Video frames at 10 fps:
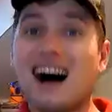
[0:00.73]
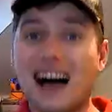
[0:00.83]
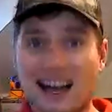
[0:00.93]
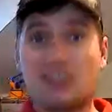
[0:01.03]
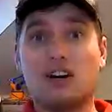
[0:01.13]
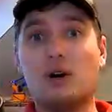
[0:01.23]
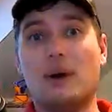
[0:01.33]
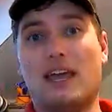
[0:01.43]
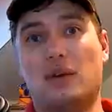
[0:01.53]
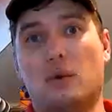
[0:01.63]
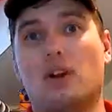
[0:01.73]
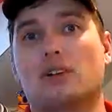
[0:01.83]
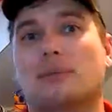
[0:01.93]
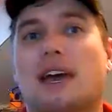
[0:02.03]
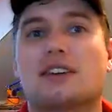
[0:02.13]
Hello and
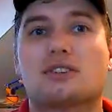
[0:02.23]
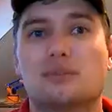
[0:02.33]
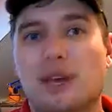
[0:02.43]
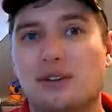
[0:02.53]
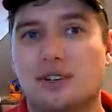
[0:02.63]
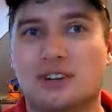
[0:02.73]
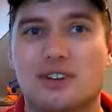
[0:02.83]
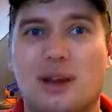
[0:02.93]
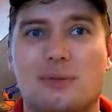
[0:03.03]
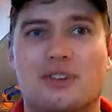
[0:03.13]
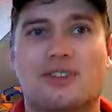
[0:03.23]
welcome back to Patriot Contraptions.